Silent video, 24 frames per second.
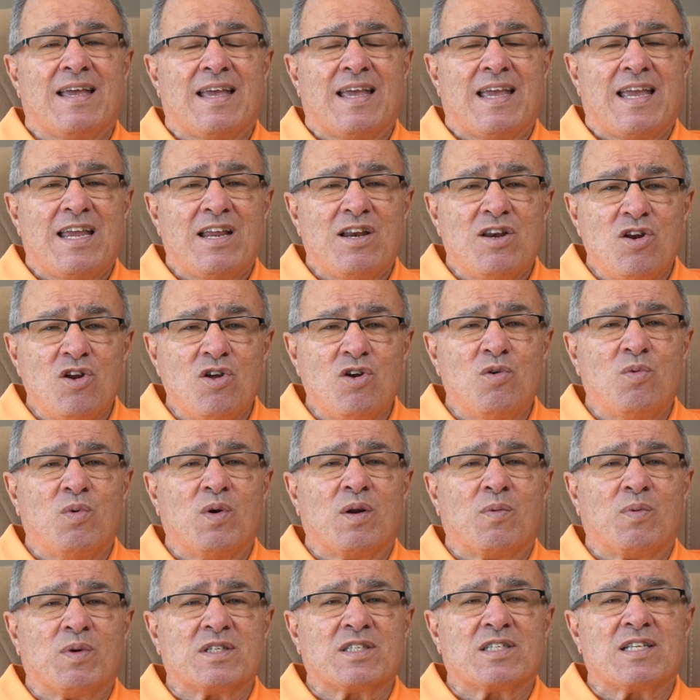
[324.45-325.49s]
He knew
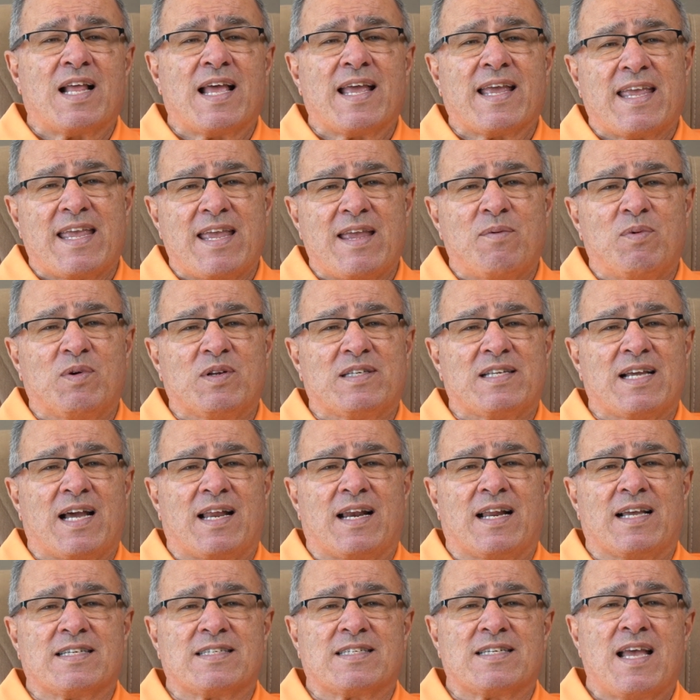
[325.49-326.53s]
what it was like, he would
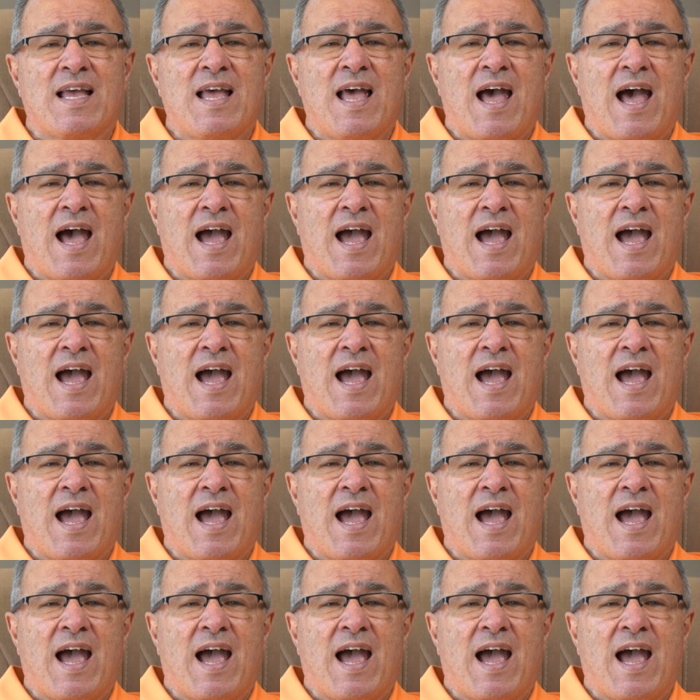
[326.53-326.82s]
tell us.